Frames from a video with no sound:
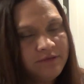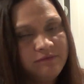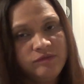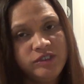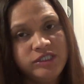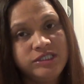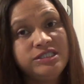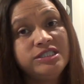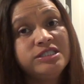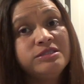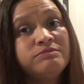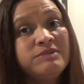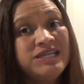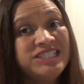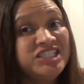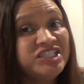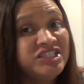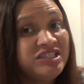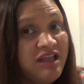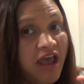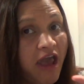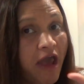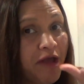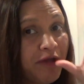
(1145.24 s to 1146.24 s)
this is my
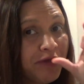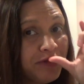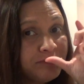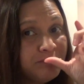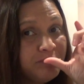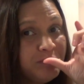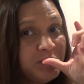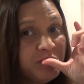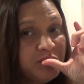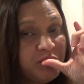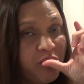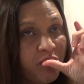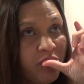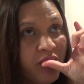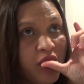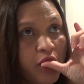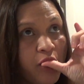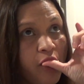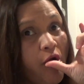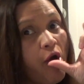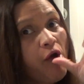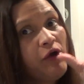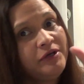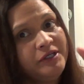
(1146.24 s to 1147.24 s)
snack
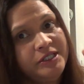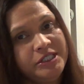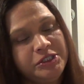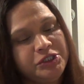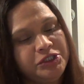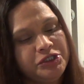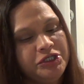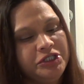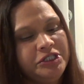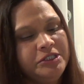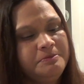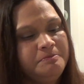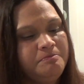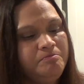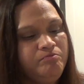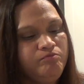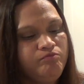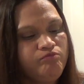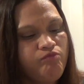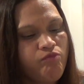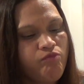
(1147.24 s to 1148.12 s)
or dessert